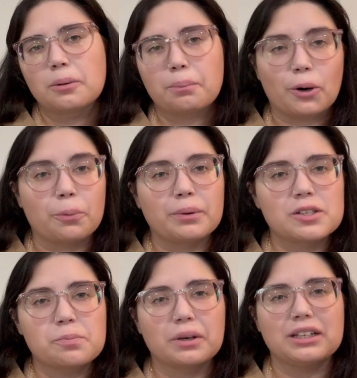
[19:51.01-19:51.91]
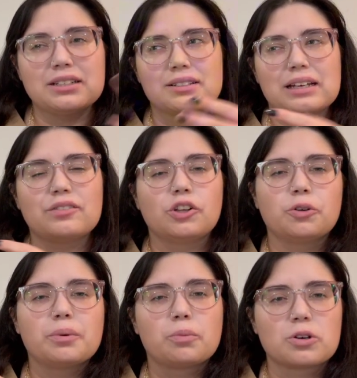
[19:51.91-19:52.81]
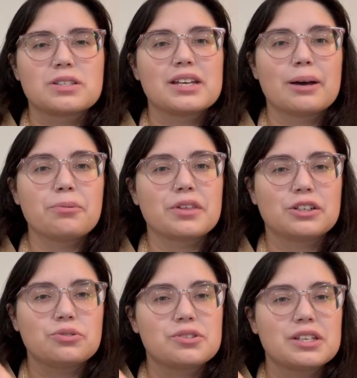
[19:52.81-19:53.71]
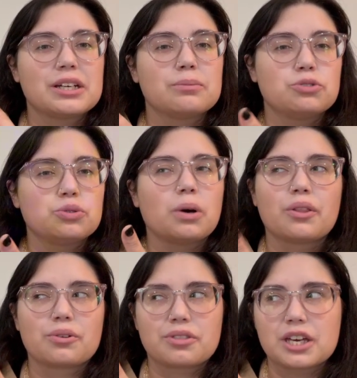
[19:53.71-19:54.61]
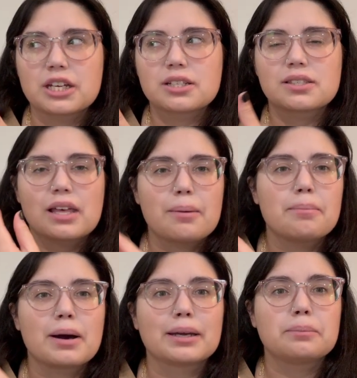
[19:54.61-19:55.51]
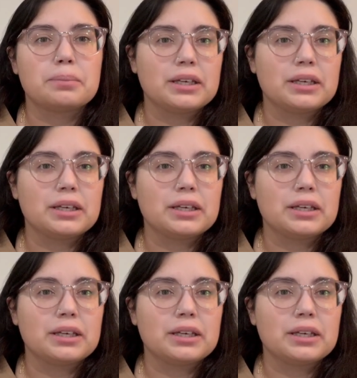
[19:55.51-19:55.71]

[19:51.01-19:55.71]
purpose, but he does have a little bit more depth, and you see him do other things that might